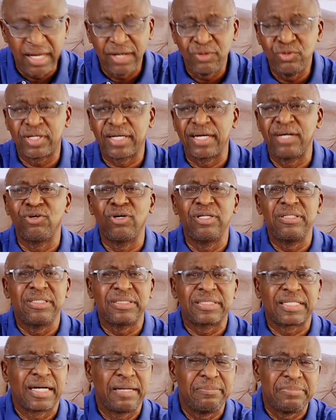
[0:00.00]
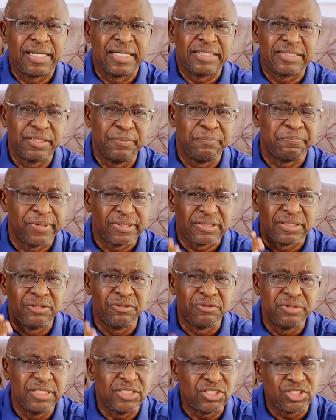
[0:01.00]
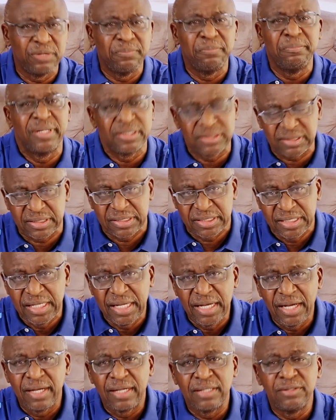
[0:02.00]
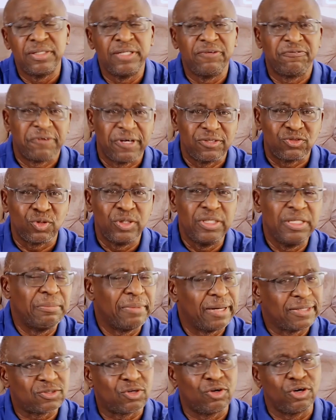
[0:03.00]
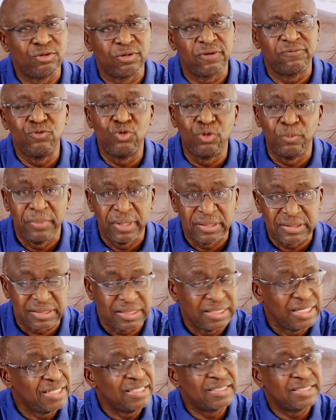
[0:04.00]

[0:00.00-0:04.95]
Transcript: You cannot describe that same person rich in mercy, refer to him as God of no mercy.